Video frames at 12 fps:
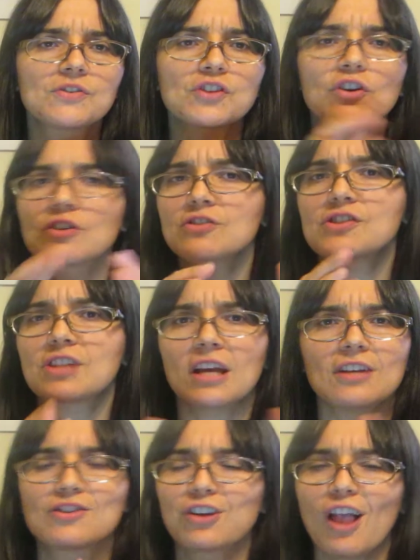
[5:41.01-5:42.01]
certain
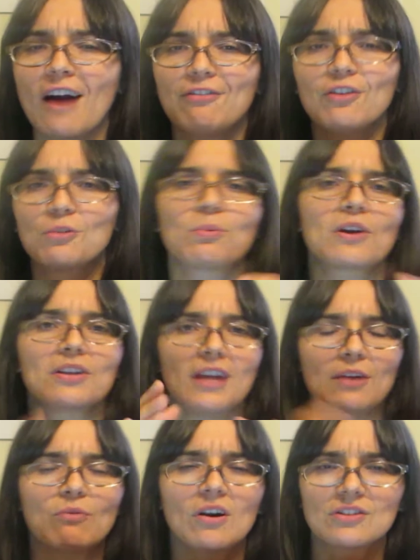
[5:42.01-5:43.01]
stage level where
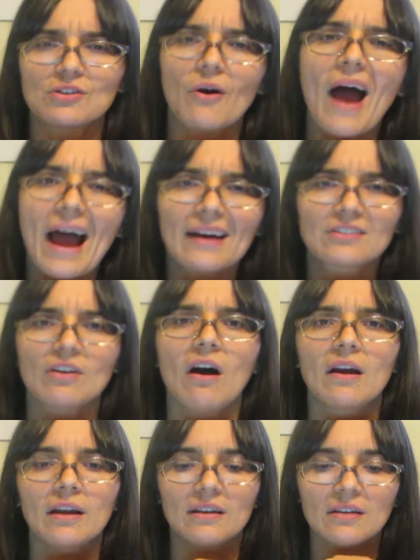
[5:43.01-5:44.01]
they want to act
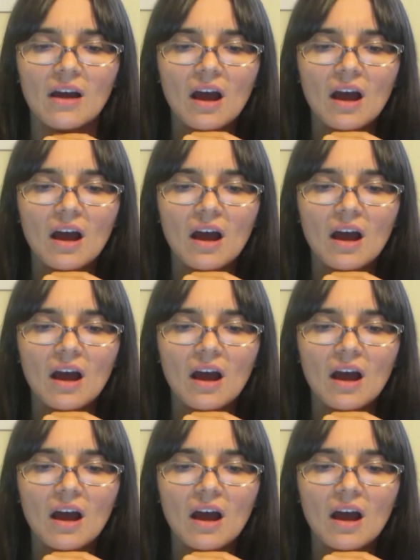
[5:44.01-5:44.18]
on it.